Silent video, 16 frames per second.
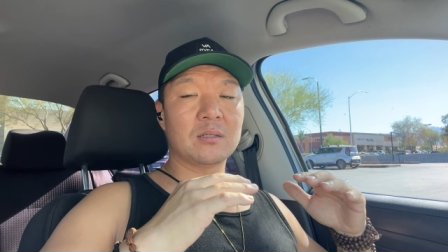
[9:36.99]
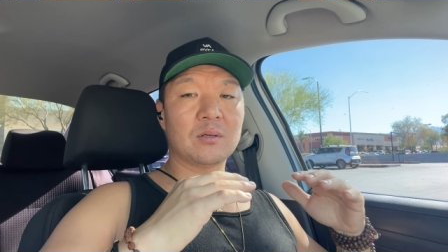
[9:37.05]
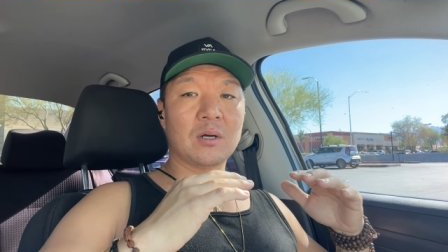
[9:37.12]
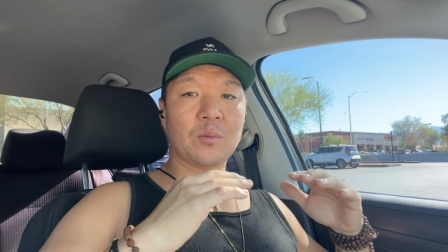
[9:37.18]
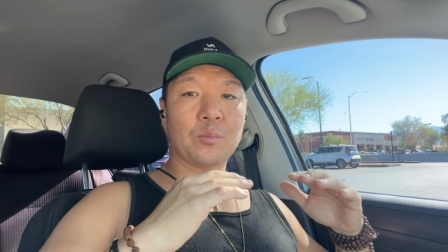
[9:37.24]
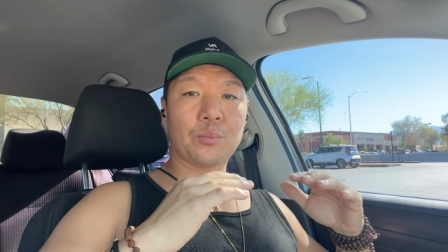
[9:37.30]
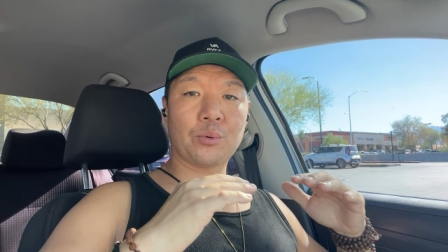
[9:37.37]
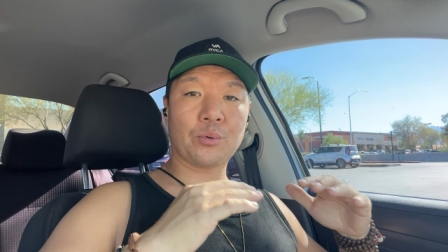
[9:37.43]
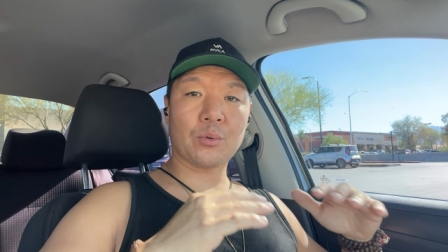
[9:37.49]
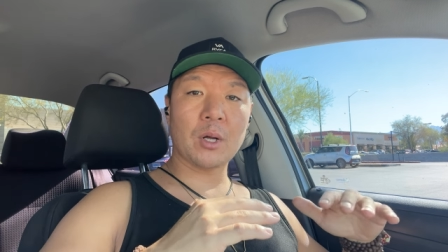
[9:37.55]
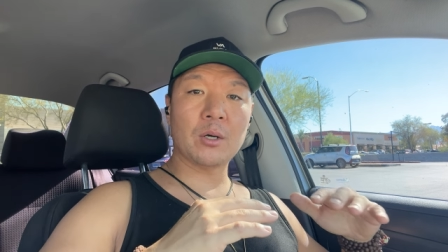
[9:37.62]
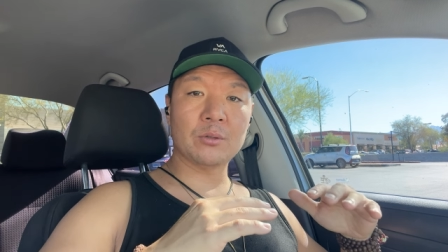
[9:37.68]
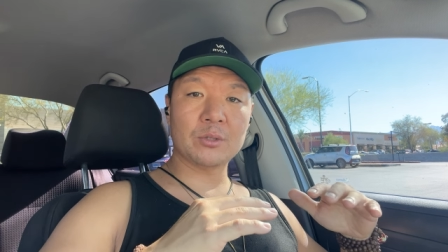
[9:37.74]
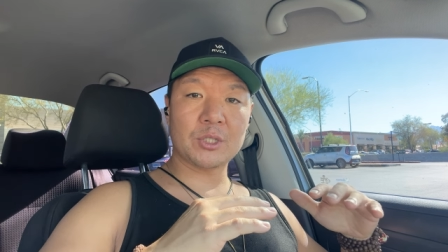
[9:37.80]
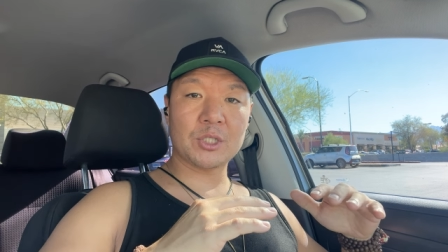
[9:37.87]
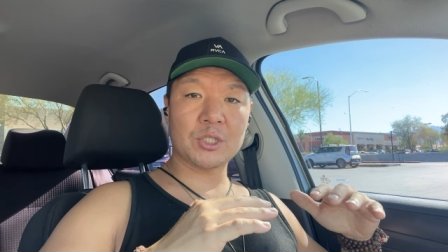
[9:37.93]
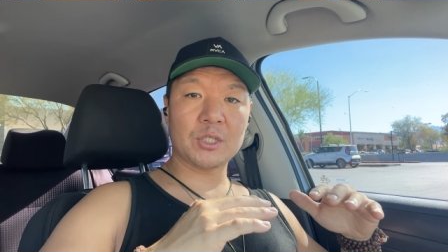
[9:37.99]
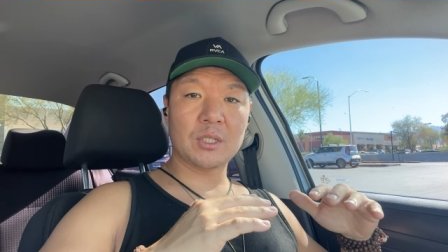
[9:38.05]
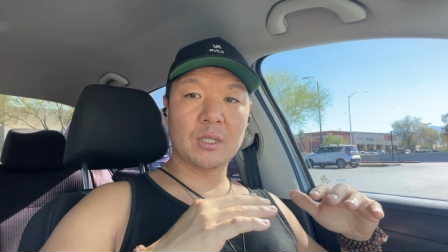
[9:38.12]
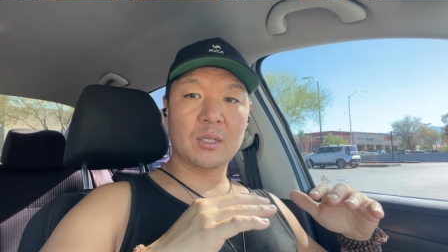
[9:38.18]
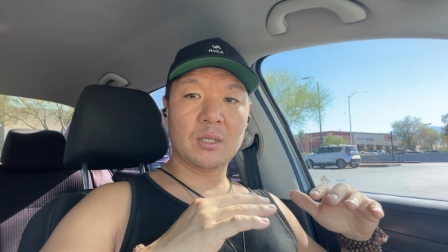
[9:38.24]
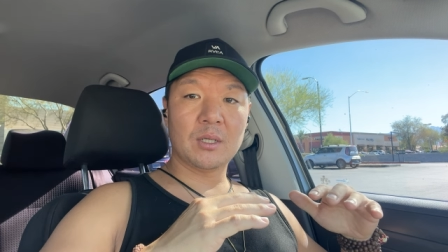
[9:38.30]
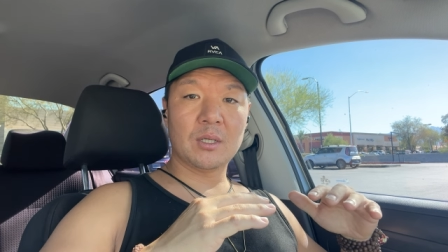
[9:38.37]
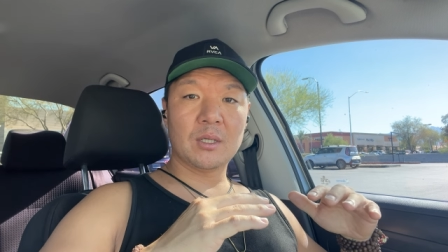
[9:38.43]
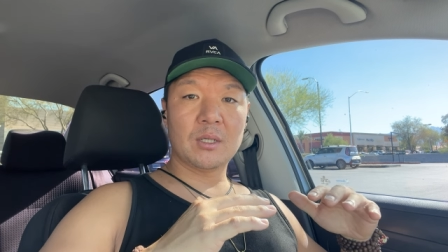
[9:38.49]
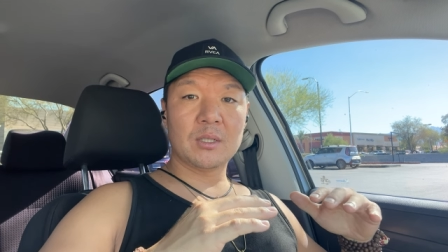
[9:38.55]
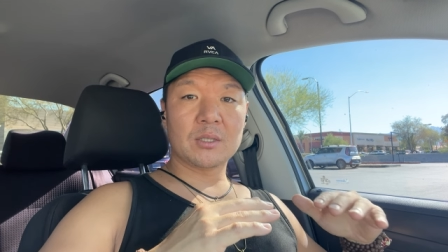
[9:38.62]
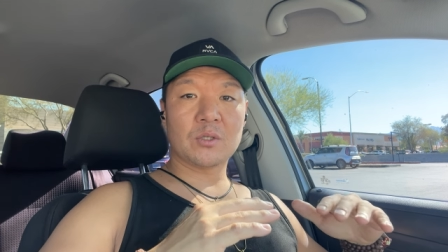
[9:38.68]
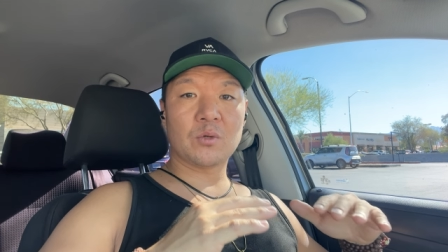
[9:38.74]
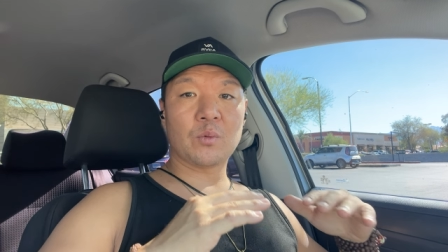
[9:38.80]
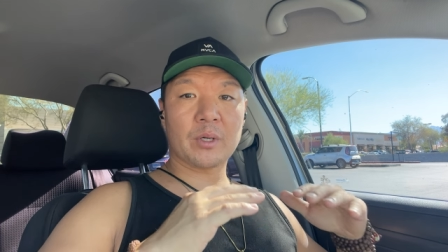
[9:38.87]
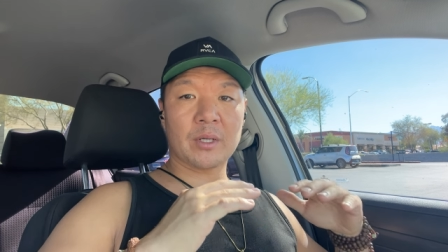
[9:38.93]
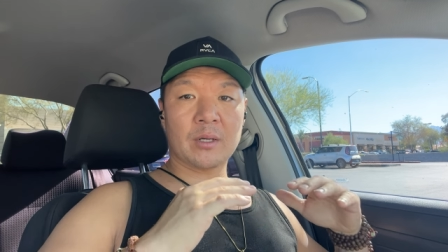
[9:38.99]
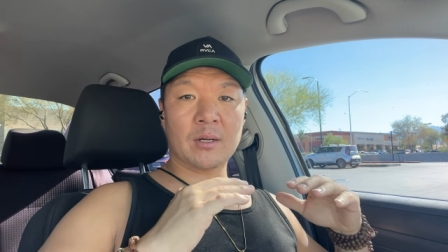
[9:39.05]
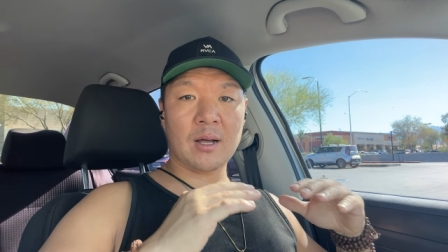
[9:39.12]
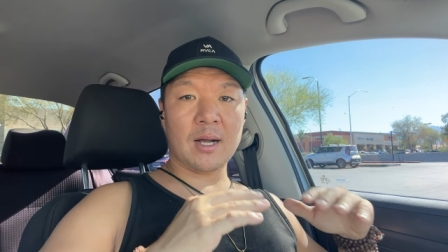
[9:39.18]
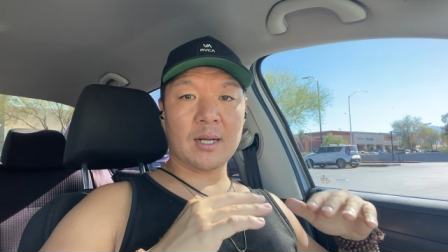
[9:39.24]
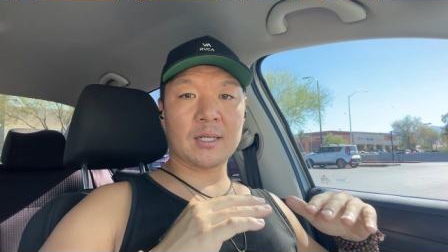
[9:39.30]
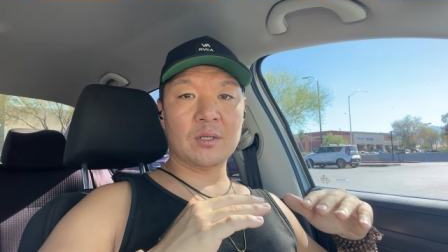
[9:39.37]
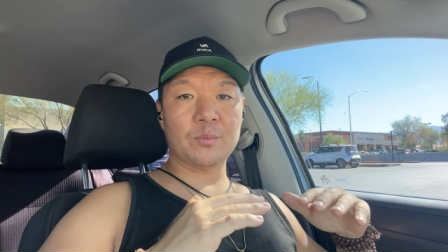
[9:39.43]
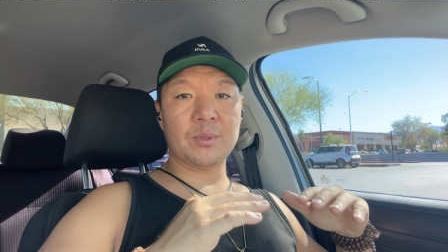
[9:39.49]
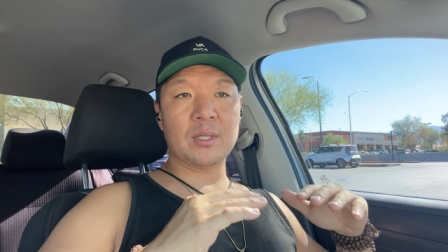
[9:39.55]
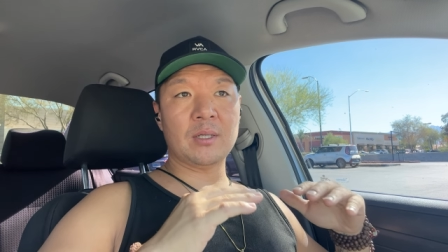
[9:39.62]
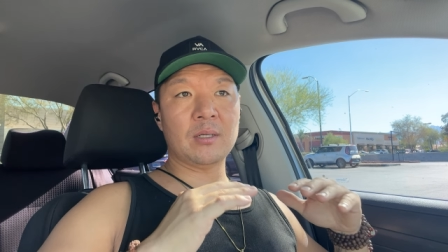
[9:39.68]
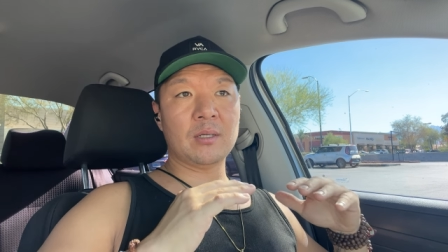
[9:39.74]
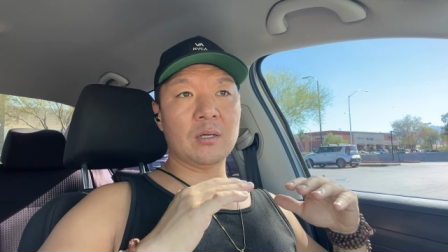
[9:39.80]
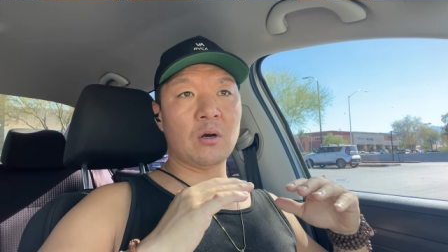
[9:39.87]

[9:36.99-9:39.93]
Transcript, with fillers: approach to where you're not going to be